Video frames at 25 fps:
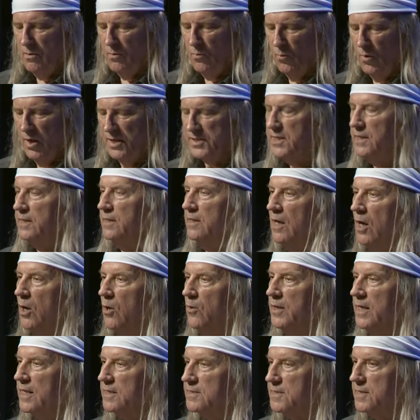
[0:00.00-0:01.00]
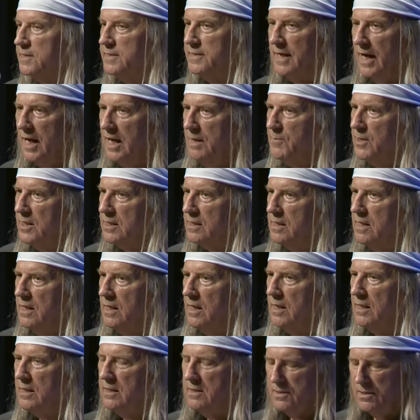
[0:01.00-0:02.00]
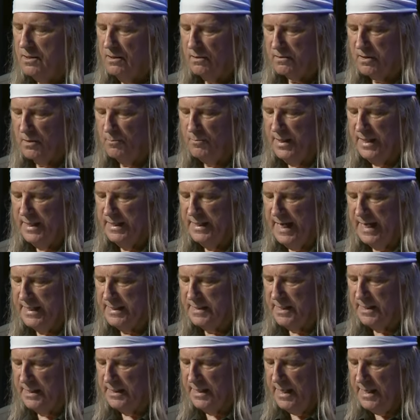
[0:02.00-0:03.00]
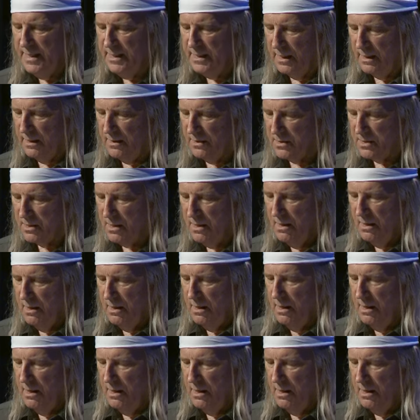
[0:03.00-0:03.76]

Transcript: wasn't known as the Diamond King until the mid 1880s.